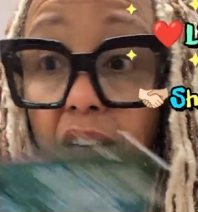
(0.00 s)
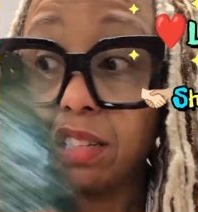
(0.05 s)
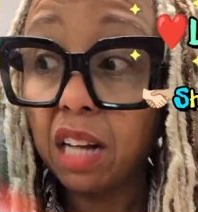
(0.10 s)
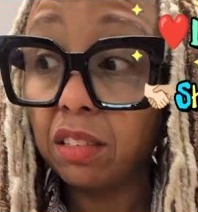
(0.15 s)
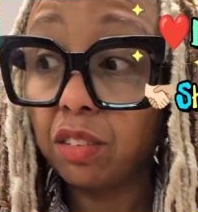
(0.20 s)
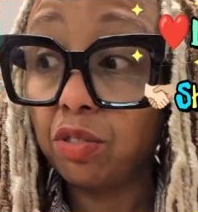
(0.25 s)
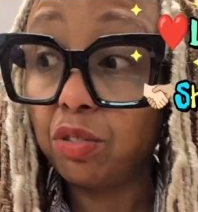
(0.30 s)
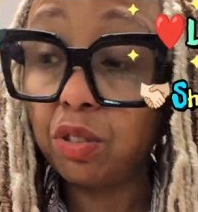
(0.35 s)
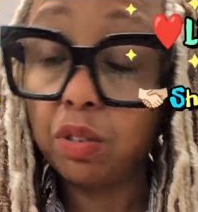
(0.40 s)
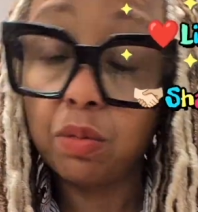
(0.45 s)

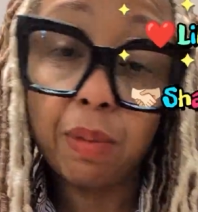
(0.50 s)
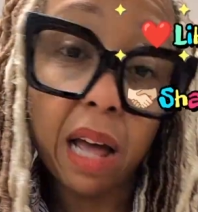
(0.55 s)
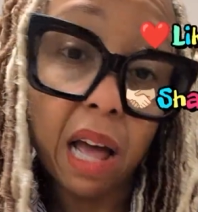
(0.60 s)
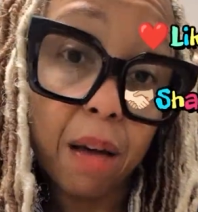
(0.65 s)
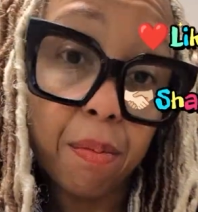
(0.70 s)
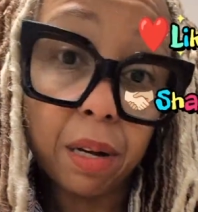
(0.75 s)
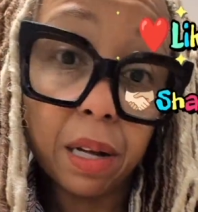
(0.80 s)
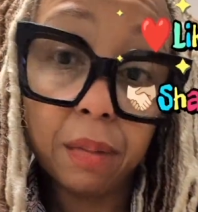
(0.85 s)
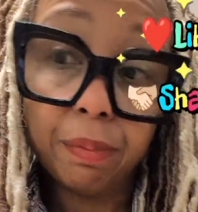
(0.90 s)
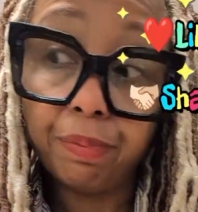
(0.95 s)
not too
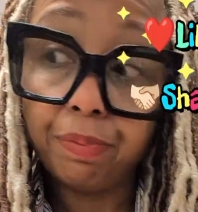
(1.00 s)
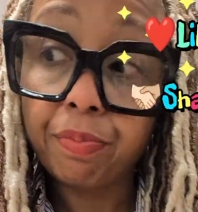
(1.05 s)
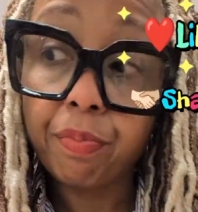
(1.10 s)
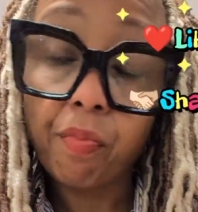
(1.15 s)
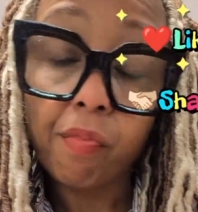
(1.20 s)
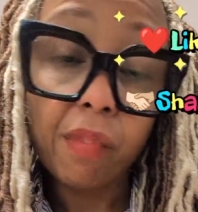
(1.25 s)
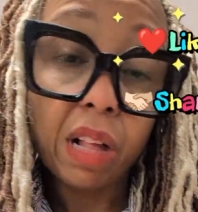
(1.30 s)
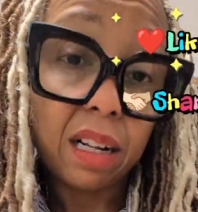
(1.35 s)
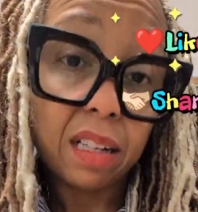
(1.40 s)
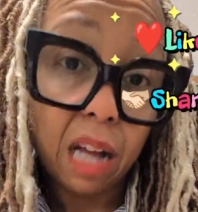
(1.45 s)
bad, but
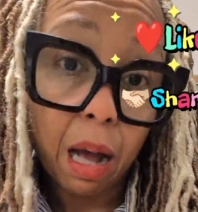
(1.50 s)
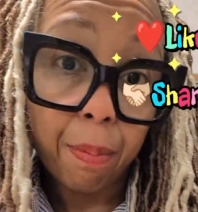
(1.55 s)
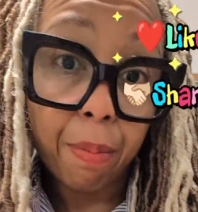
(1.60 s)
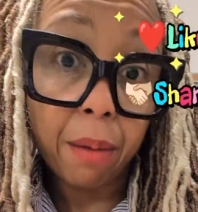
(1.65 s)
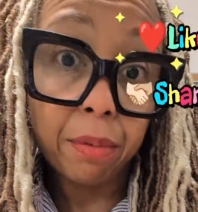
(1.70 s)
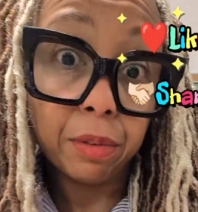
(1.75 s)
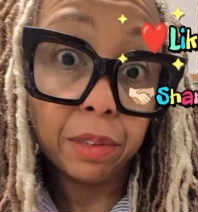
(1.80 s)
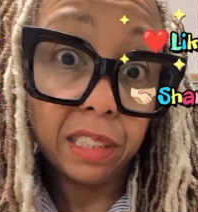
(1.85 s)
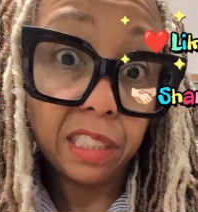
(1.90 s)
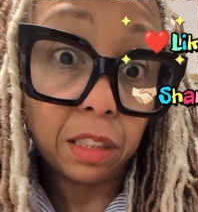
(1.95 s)
I
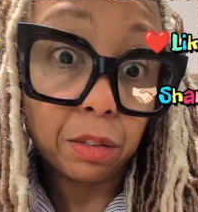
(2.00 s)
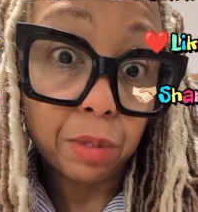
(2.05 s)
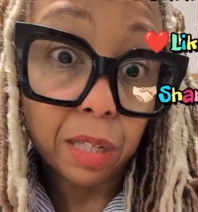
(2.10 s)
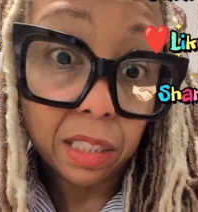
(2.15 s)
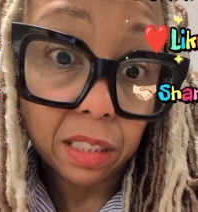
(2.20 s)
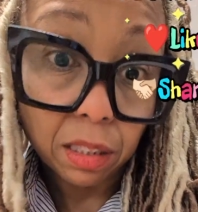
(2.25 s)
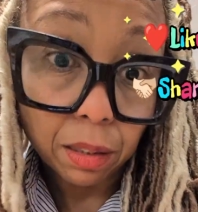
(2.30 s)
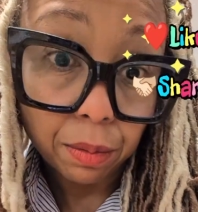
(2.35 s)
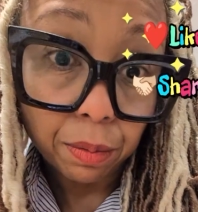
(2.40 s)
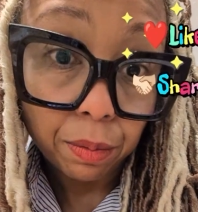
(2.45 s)
probably wouldn't eat the
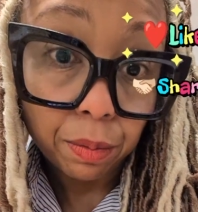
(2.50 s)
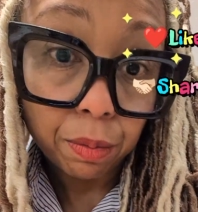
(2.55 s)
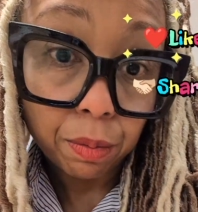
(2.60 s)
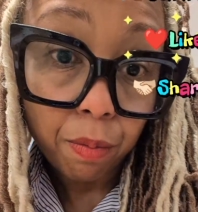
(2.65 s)
rest.